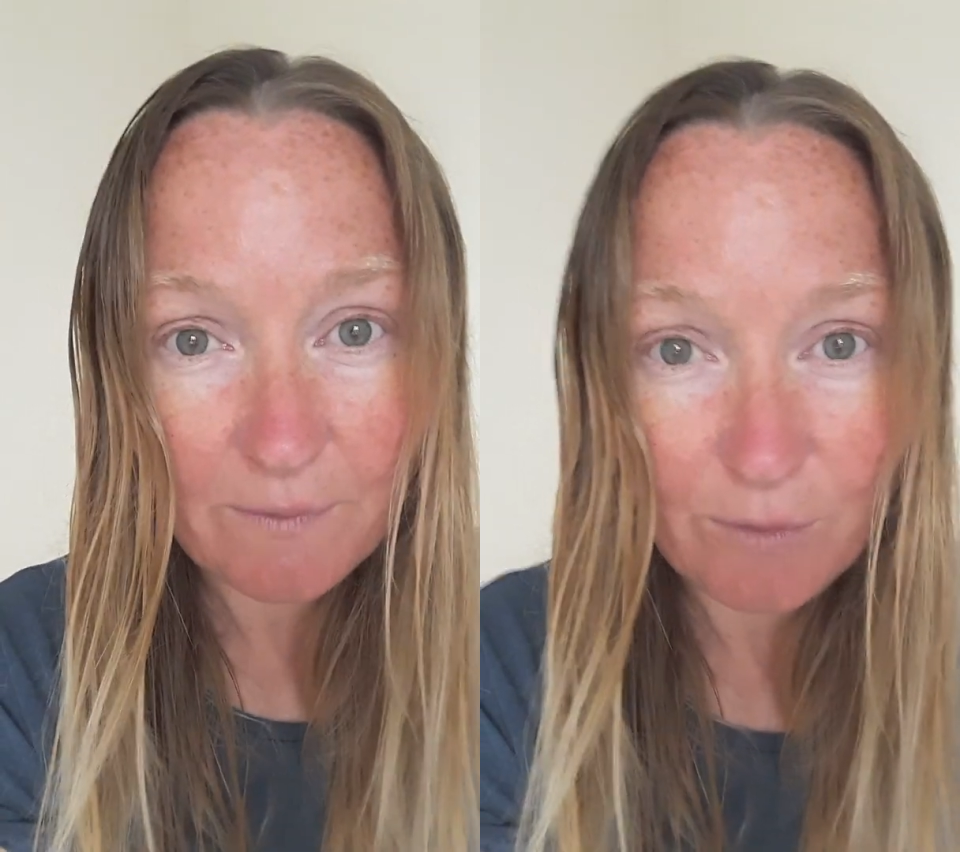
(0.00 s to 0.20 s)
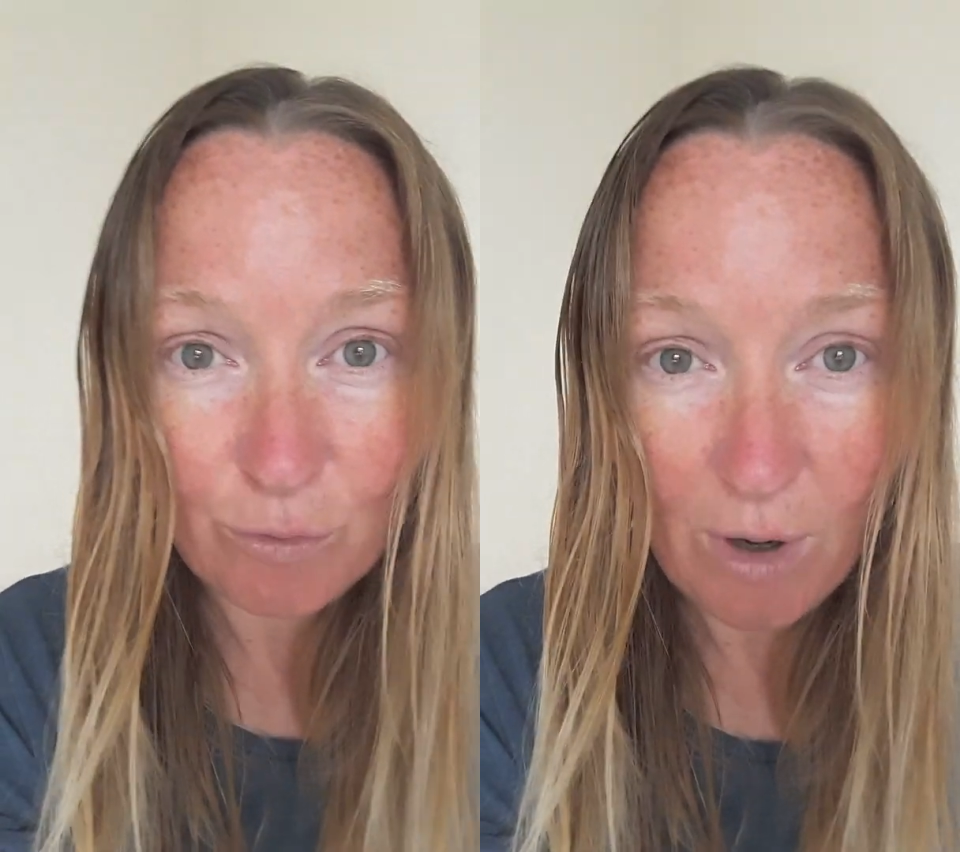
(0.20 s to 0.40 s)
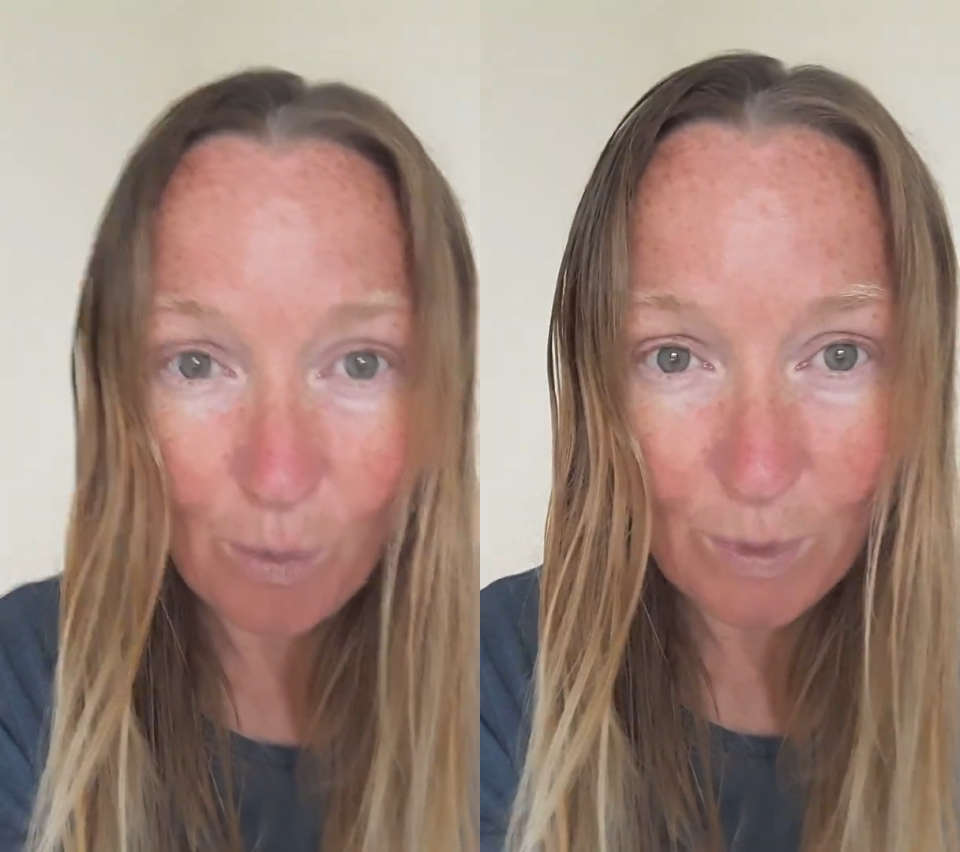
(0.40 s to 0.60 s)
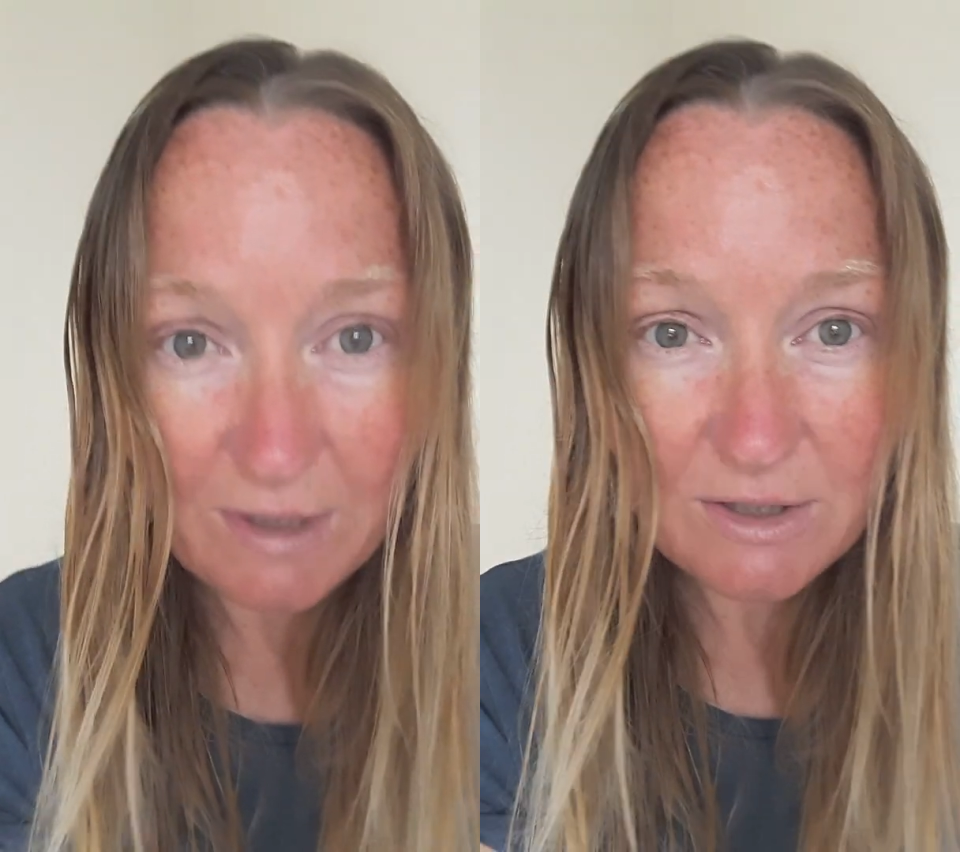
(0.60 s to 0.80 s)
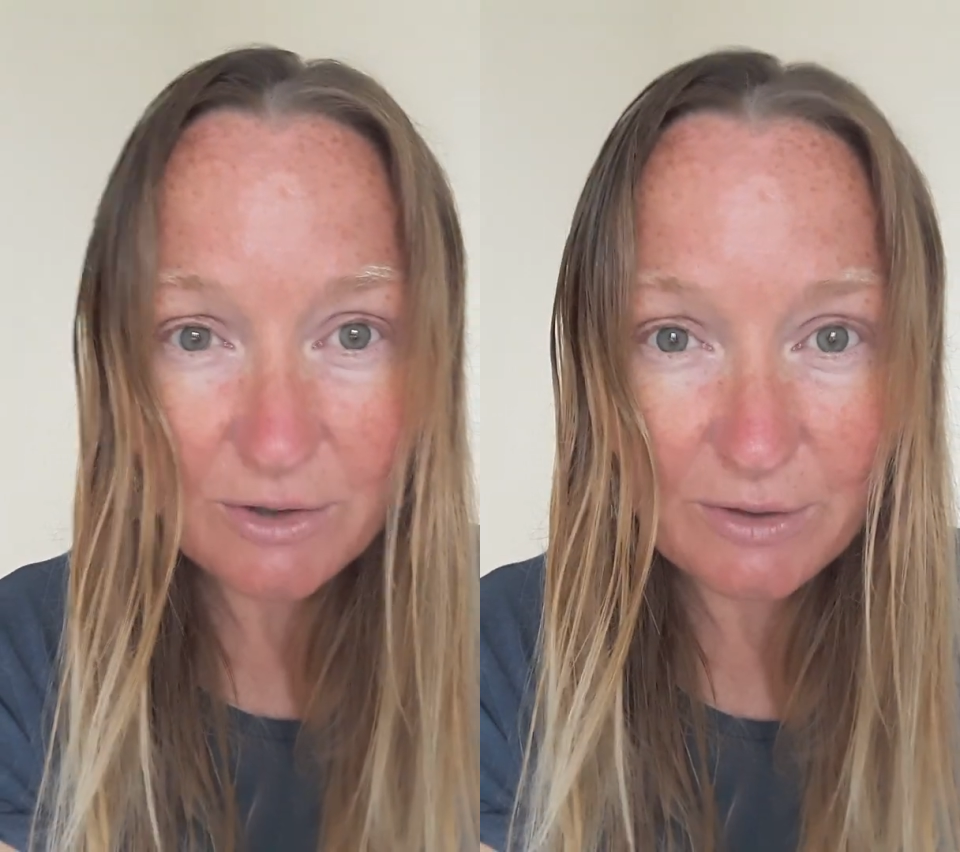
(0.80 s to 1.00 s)
throughout
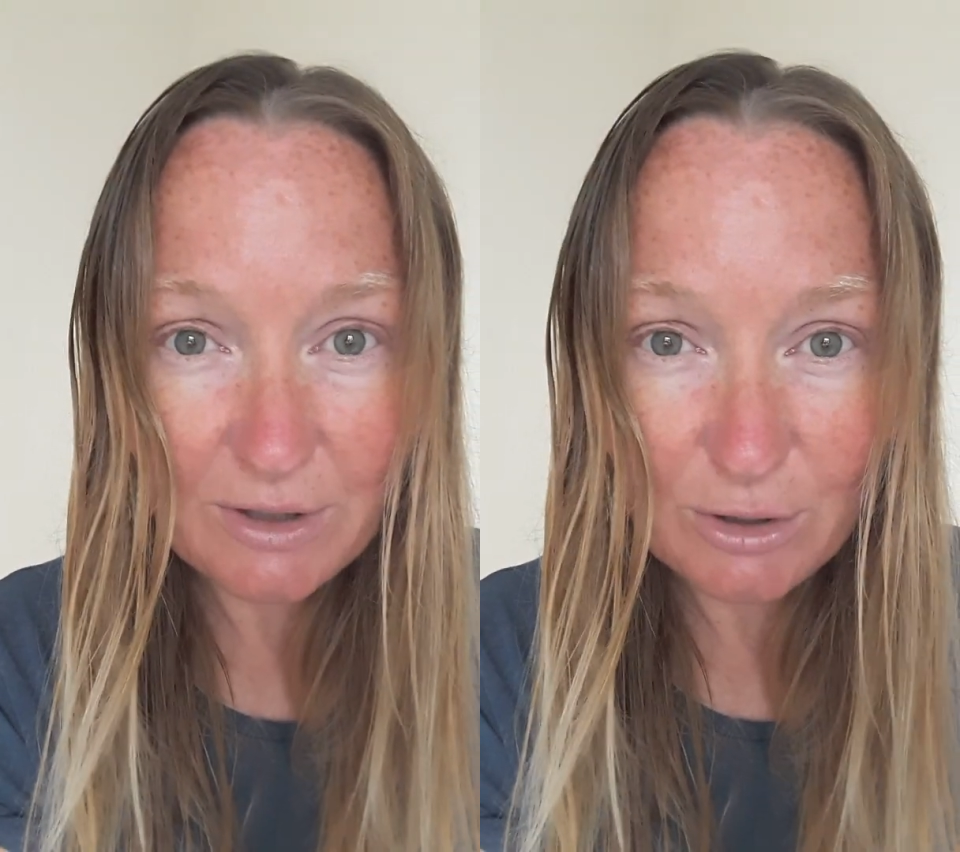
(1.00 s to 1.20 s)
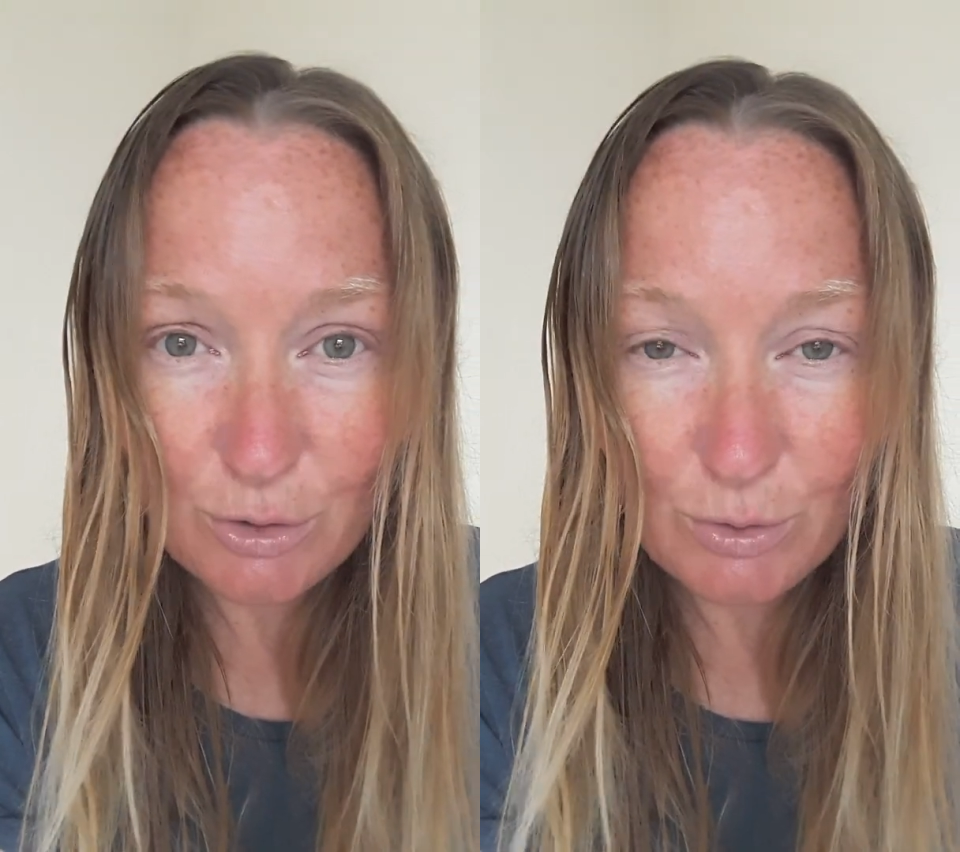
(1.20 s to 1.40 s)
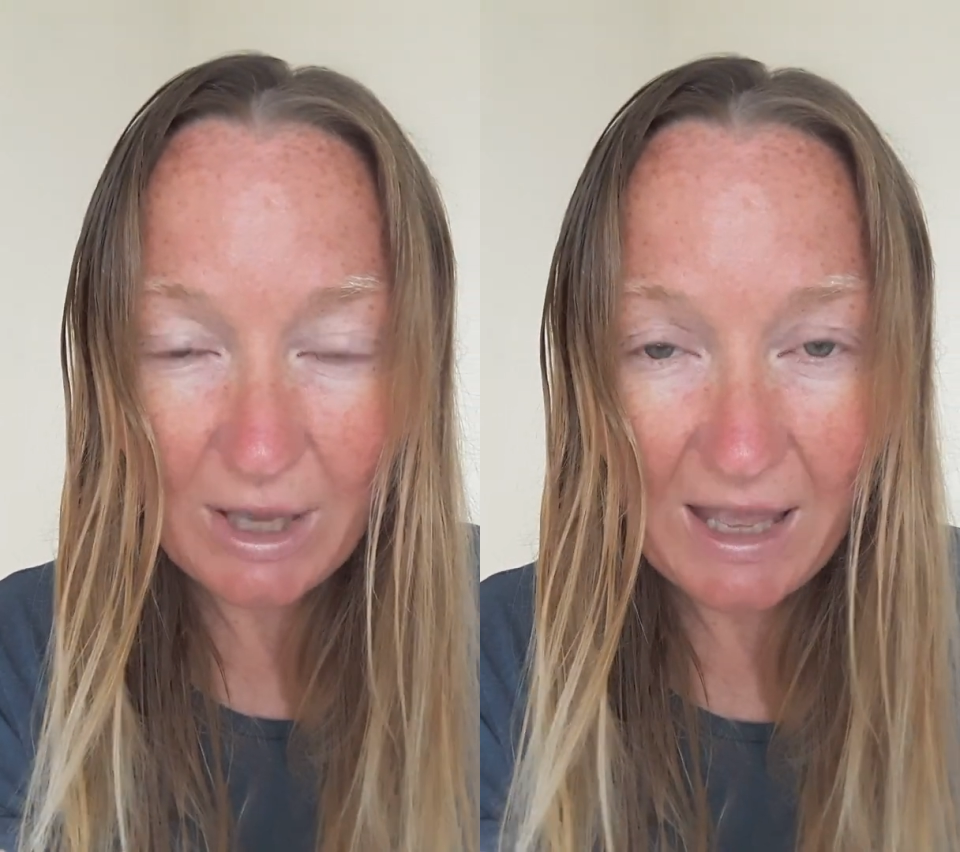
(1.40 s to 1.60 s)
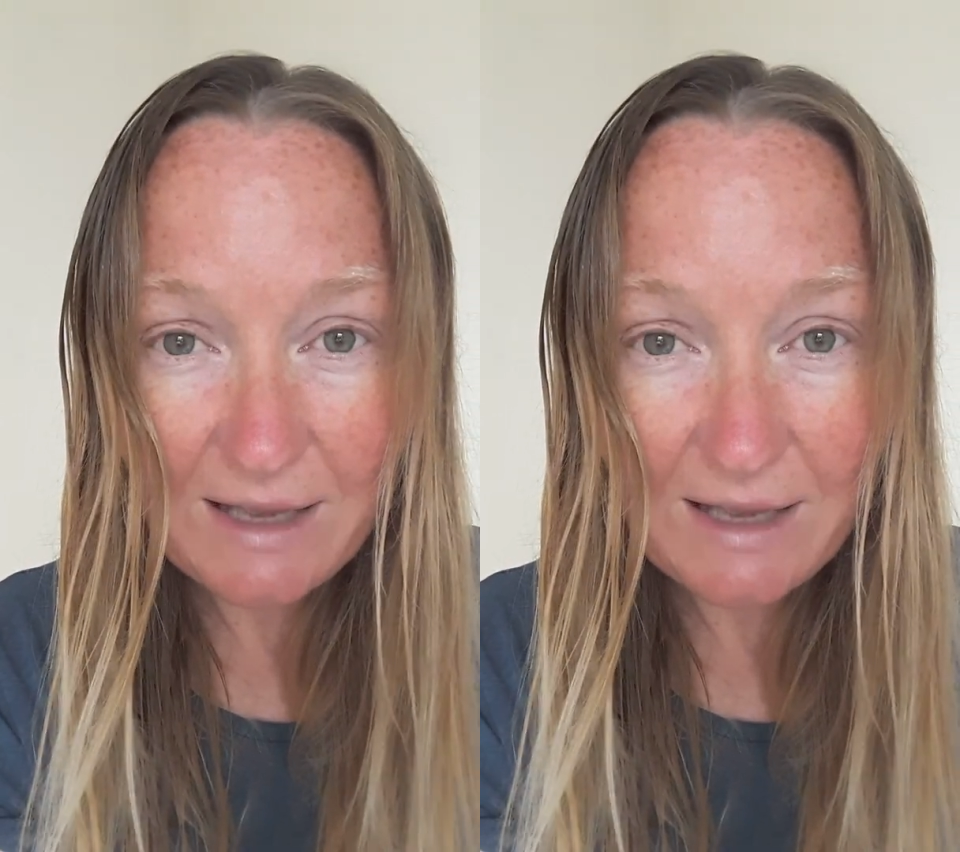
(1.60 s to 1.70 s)
winter in the UK